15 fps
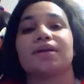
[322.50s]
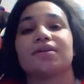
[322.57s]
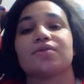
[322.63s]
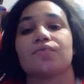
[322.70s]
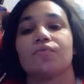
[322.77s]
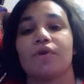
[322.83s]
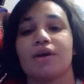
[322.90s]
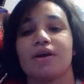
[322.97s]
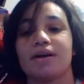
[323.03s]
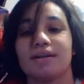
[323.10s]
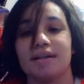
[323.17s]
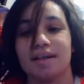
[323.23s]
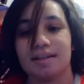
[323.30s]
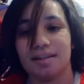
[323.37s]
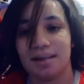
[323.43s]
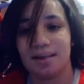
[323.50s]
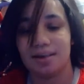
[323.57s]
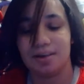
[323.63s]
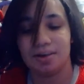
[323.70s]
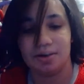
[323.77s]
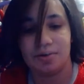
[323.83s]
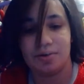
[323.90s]
it doesn't work like that.
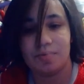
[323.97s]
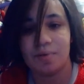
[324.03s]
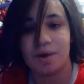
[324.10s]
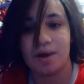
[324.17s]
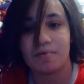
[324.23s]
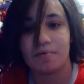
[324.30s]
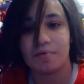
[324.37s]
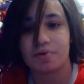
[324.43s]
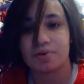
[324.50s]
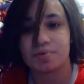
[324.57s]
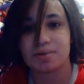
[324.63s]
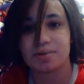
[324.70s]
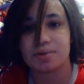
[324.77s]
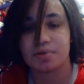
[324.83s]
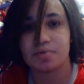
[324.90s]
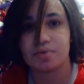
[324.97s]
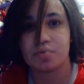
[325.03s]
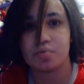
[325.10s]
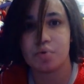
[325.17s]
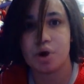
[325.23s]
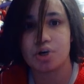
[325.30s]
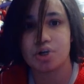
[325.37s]
You know, I'm not going to force myself
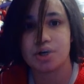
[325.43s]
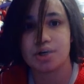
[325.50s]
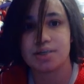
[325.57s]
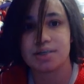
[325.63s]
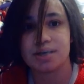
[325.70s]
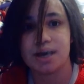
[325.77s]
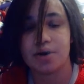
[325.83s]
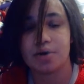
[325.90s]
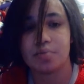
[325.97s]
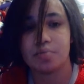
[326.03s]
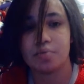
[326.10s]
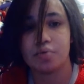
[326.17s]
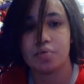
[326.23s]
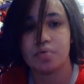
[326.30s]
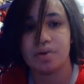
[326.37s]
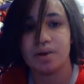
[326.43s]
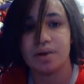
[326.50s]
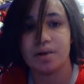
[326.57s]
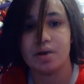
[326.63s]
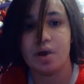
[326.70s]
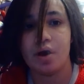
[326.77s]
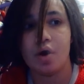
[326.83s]
to watch an entire
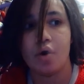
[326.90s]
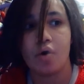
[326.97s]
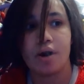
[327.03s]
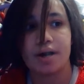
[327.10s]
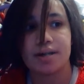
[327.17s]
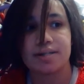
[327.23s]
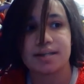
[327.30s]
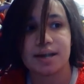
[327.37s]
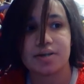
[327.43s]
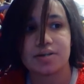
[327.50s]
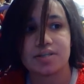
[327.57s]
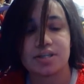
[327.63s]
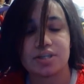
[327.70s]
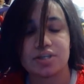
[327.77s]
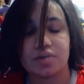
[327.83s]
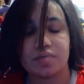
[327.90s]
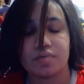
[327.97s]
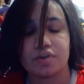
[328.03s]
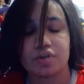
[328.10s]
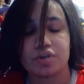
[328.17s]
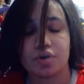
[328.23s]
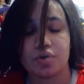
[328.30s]
movie or an entire season of
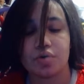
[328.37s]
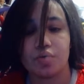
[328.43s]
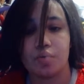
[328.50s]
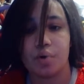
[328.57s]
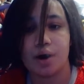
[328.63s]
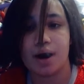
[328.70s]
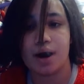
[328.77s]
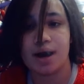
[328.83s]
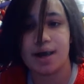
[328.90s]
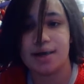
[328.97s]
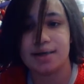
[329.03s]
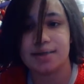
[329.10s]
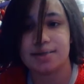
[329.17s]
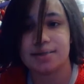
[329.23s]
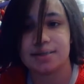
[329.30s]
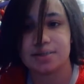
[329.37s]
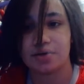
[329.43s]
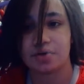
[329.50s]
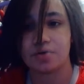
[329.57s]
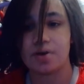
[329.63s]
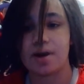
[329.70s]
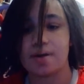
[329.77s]
a show where it
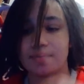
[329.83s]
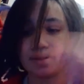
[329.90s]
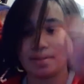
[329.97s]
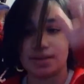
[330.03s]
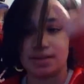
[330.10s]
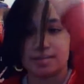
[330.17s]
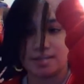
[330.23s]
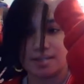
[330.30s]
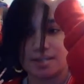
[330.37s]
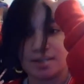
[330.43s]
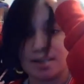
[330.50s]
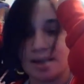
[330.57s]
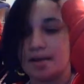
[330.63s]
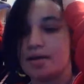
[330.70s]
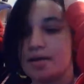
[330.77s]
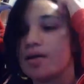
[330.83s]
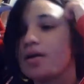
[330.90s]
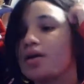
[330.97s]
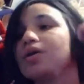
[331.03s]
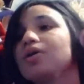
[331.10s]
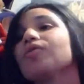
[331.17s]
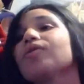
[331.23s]
doesn't grab me, things like that.
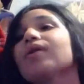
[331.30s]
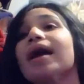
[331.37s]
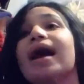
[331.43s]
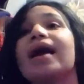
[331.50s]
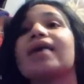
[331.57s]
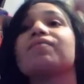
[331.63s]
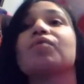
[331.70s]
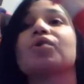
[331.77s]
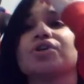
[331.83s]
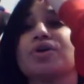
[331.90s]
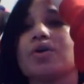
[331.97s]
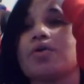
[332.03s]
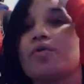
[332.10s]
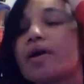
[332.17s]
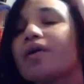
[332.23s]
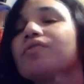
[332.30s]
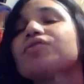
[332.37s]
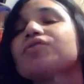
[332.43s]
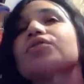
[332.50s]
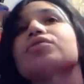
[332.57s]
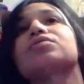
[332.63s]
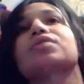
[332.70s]
You know, and I have watched an array of
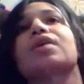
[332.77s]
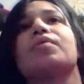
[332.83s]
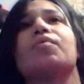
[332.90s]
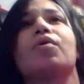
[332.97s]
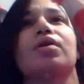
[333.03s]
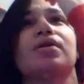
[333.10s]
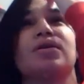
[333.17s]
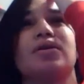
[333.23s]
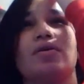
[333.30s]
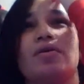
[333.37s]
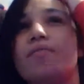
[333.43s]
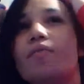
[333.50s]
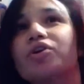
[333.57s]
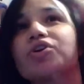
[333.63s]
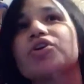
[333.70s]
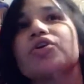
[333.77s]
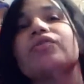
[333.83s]
shows. I've watched